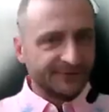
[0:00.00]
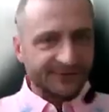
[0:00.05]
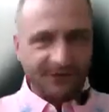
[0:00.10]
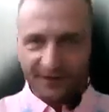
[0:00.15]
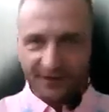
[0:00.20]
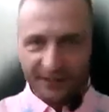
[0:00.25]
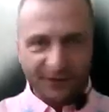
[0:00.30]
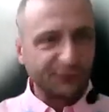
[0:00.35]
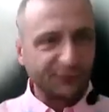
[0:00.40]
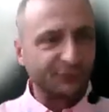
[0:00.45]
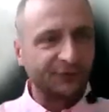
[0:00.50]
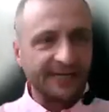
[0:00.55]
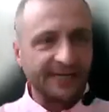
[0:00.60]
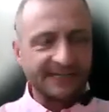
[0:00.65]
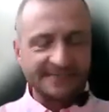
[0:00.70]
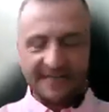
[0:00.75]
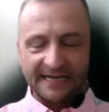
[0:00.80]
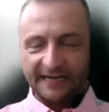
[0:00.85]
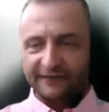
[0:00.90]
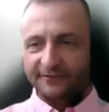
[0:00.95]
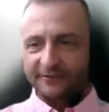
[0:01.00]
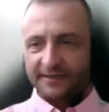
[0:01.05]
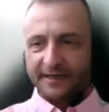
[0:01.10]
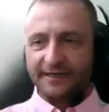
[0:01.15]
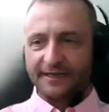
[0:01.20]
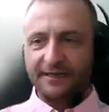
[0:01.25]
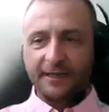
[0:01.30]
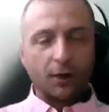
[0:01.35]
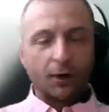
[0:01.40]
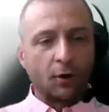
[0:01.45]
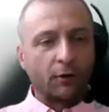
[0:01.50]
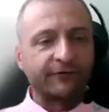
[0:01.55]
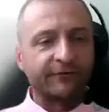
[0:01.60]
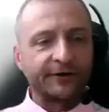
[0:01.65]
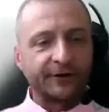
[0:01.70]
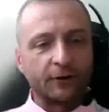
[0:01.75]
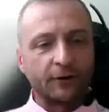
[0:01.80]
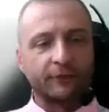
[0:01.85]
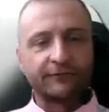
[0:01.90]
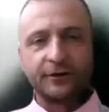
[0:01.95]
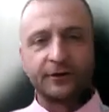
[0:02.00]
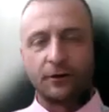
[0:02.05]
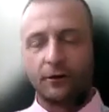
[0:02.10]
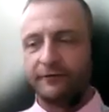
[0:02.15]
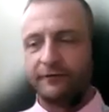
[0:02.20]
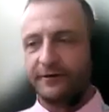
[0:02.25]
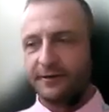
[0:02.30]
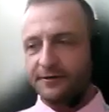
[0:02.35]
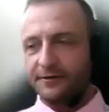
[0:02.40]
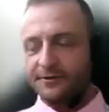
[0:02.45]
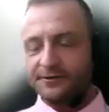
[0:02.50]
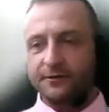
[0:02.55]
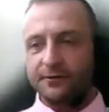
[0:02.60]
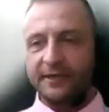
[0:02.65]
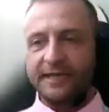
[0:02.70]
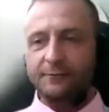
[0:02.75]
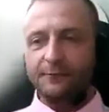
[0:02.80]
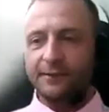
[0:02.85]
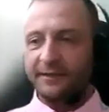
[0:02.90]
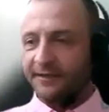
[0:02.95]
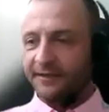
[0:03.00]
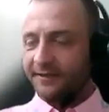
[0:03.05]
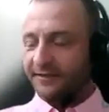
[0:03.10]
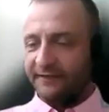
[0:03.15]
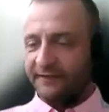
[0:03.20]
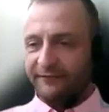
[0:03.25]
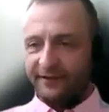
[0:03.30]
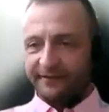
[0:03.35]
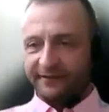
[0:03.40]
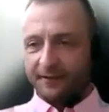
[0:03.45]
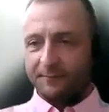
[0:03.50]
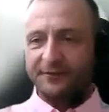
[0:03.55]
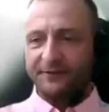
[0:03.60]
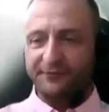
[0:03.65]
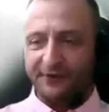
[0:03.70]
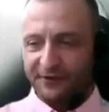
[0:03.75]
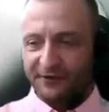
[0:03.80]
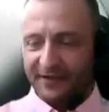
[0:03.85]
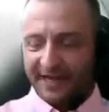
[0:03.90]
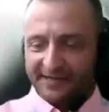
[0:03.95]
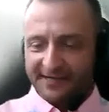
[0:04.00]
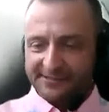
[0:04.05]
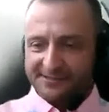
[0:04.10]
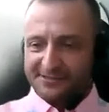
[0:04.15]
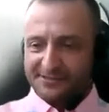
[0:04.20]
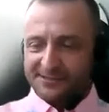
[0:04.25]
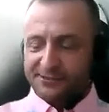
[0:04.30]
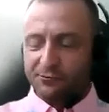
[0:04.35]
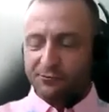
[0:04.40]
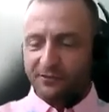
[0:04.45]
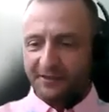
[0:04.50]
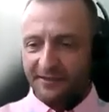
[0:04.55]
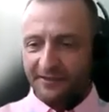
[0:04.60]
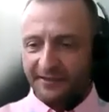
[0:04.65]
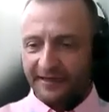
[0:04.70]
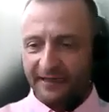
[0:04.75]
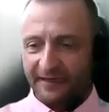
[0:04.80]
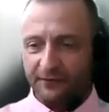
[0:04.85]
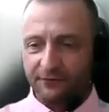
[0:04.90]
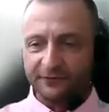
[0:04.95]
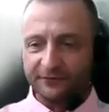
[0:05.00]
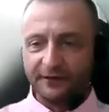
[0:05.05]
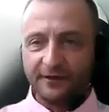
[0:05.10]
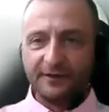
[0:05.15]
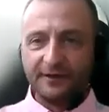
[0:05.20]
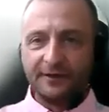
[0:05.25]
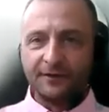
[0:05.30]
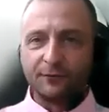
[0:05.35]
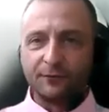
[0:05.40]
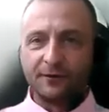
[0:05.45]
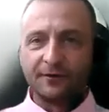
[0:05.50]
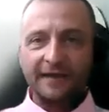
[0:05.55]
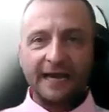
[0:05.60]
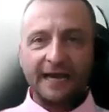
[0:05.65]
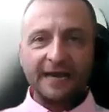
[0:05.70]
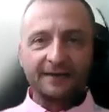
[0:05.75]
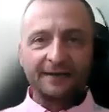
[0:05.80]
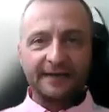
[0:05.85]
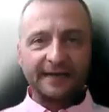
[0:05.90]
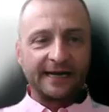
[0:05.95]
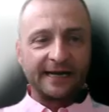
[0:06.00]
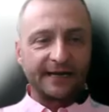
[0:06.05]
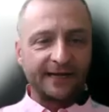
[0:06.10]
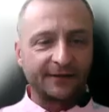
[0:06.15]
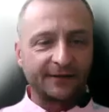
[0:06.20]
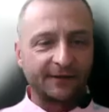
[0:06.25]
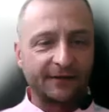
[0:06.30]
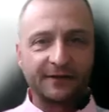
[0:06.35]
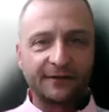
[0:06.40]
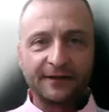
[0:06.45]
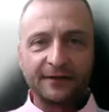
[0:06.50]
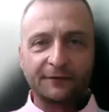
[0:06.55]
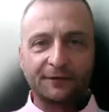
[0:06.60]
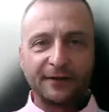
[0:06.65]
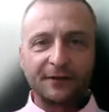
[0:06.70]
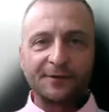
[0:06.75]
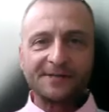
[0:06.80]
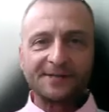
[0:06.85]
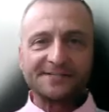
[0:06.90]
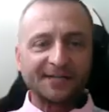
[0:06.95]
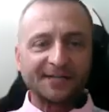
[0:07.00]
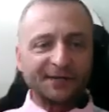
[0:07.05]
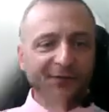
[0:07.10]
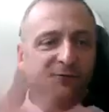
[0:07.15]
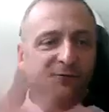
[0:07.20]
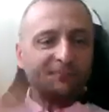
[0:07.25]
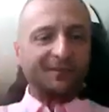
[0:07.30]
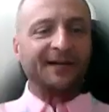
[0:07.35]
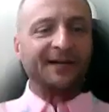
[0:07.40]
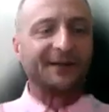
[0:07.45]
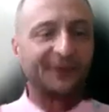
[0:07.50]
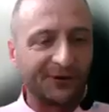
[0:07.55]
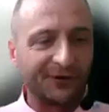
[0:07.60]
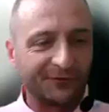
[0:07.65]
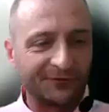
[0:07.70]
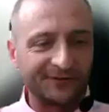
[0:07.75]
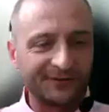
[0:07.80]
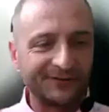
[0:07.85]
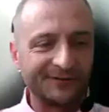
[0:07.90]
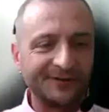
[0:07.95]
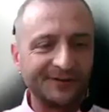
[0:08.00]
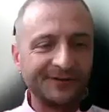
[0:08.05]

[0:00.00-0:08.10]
Starting 2 days after that, and over and over and over. So he went in every time he tried to access his Google account. Well, the other guy had already requested a new PIN code.